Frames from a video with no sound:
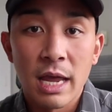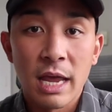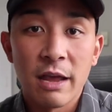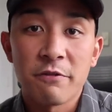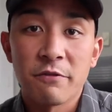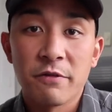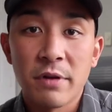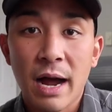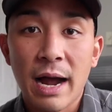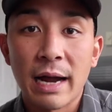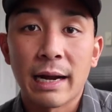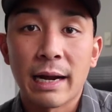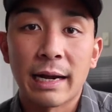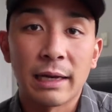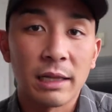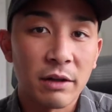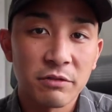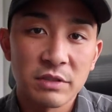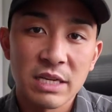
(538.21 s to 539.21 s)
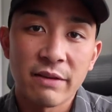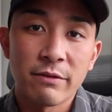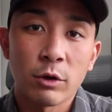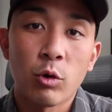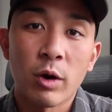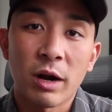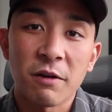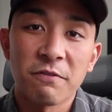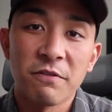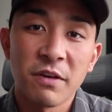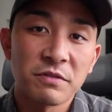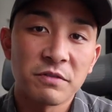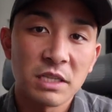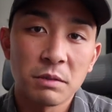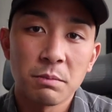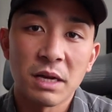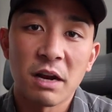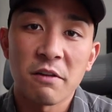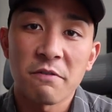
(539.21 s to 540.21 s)
If not, I'd love to have a quick
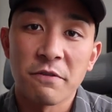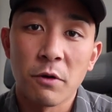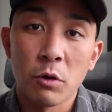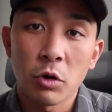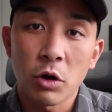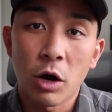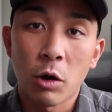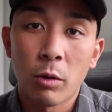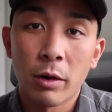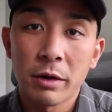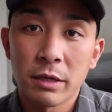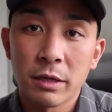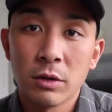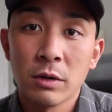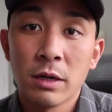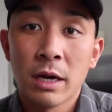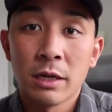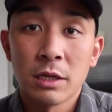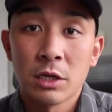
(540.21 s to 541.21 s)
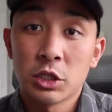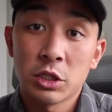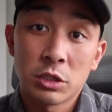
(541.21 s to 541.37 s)
15 minute phone call with you to,